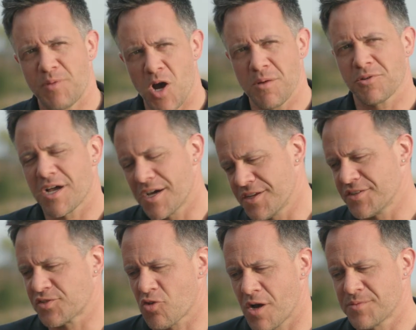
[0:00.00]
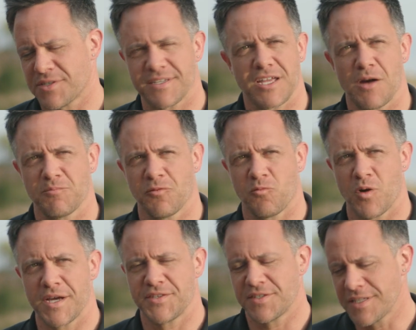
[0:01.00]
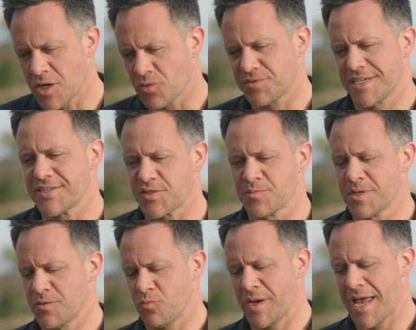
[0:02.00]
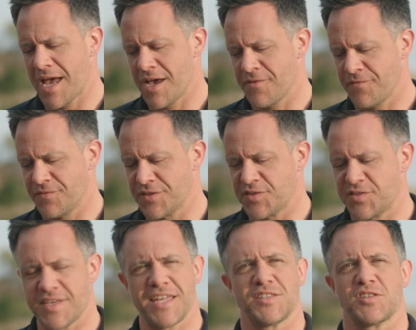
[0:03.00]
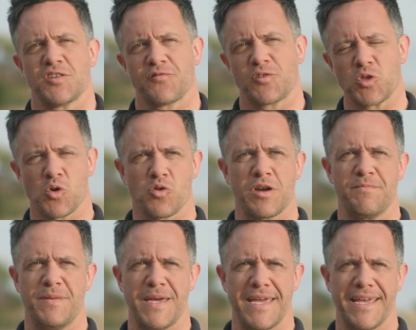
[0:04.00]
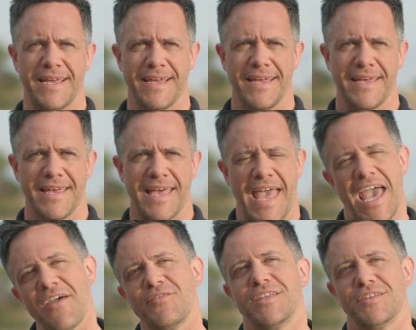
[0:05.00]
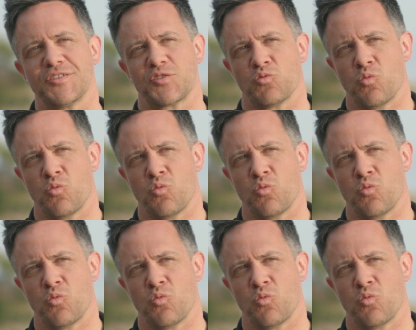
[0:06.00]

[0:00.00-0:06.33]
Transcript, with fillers: Bible kind of describes it in a couple of ways. In the Old Testament, we have this sense of glory being heaviness,